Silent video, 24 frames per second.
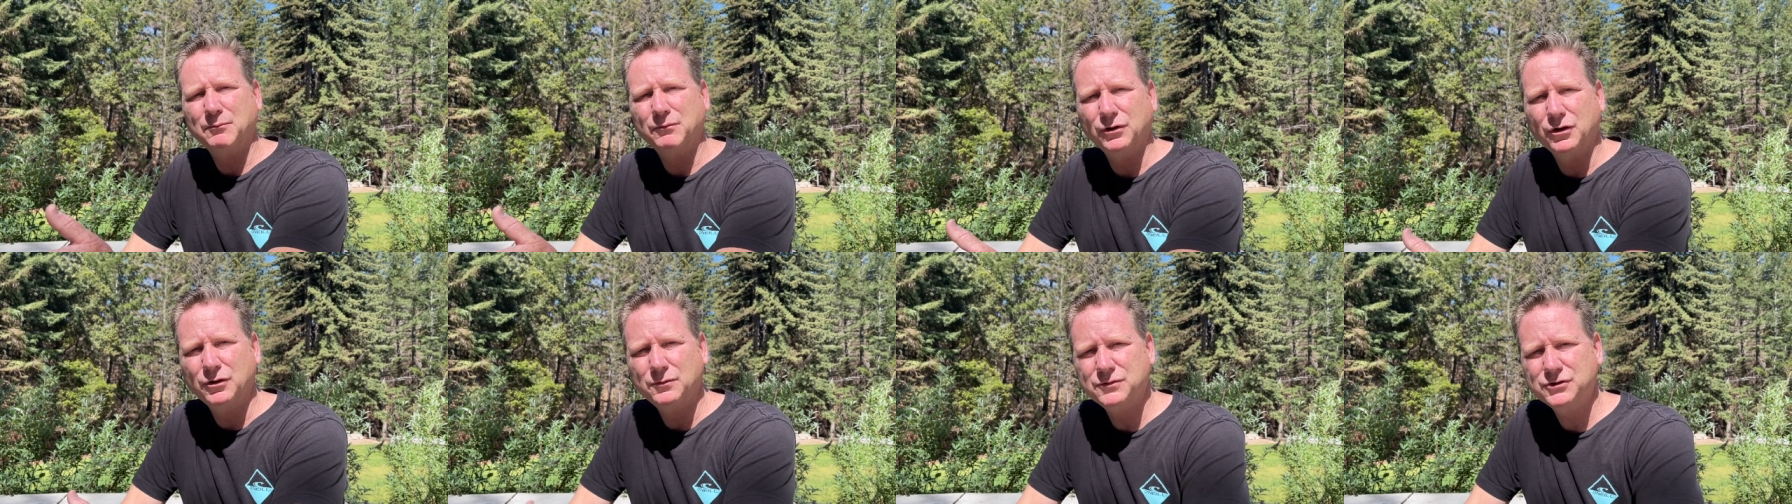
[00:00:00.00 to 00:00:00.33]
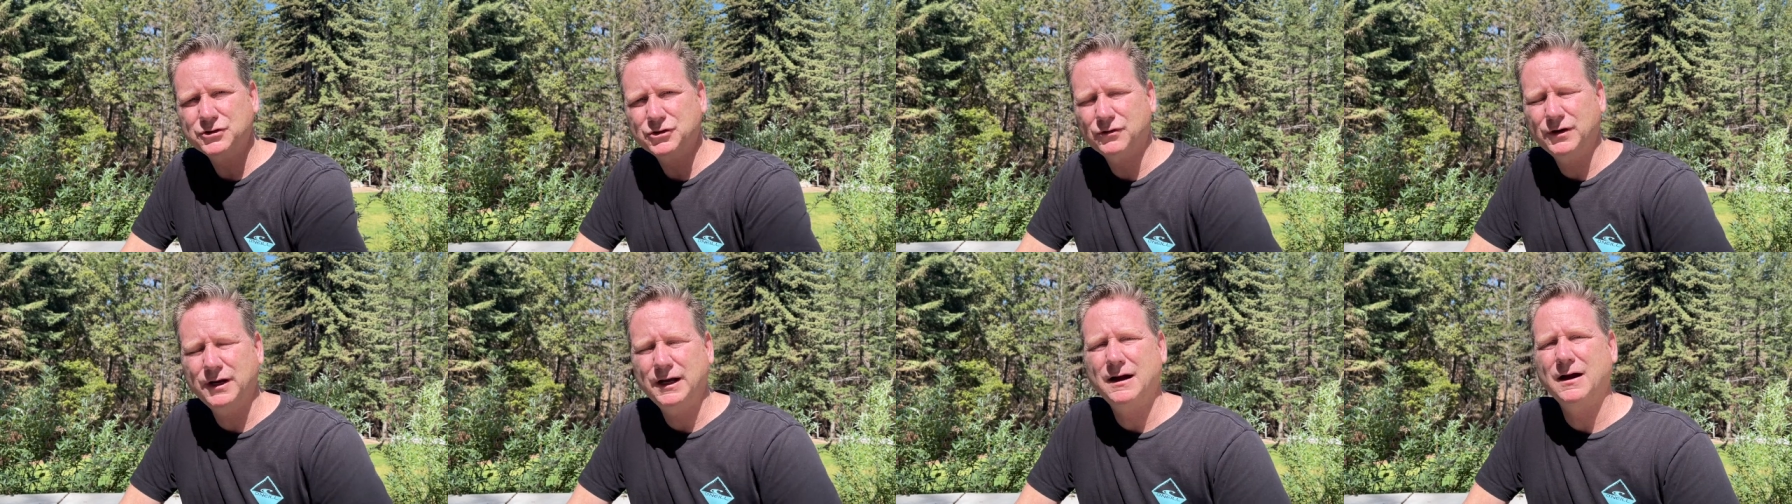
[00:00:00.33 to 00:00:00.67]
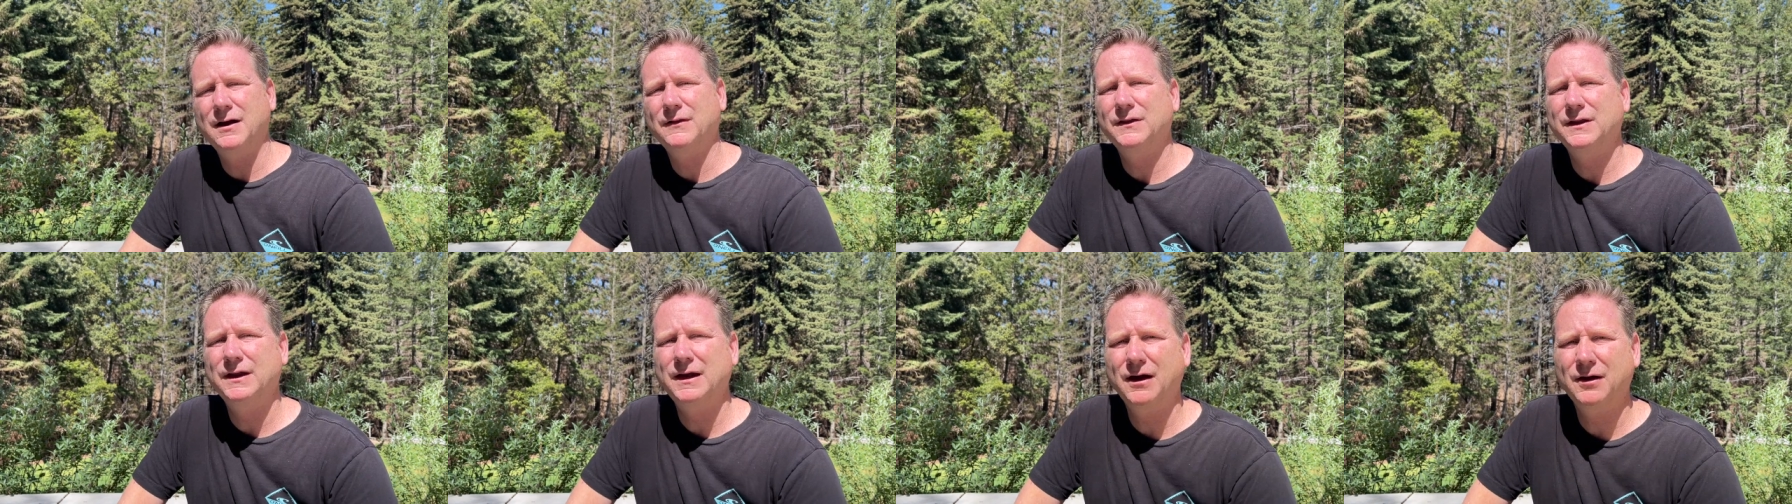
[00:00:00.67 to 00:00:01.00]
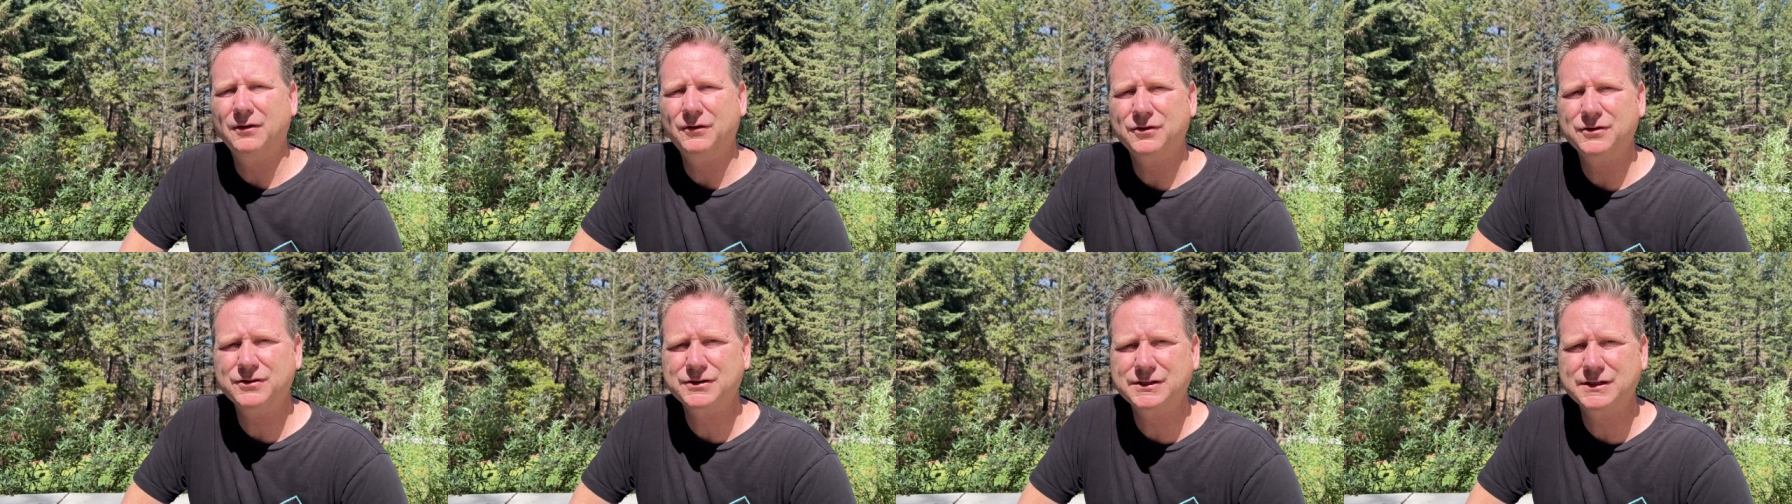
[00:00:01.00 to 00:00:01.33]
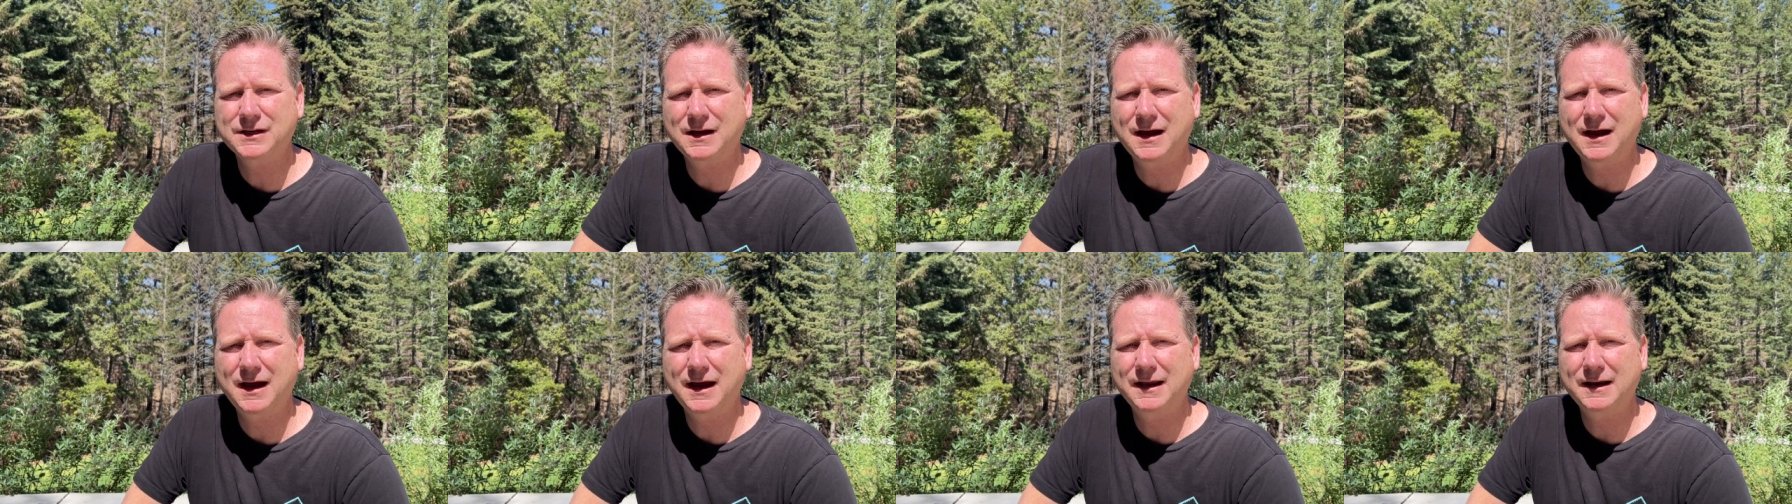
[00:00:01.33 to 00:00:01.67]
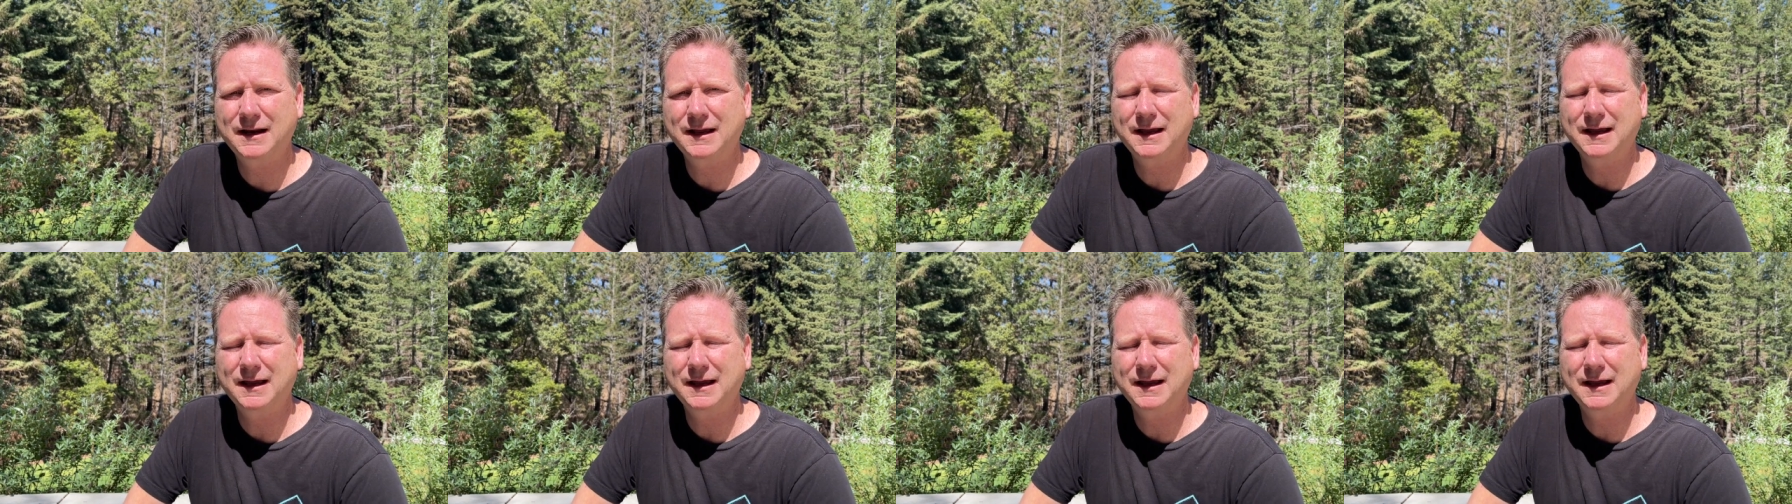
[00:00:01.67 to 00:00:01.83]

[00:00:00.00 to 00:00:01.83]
Blooms Creek on the other side.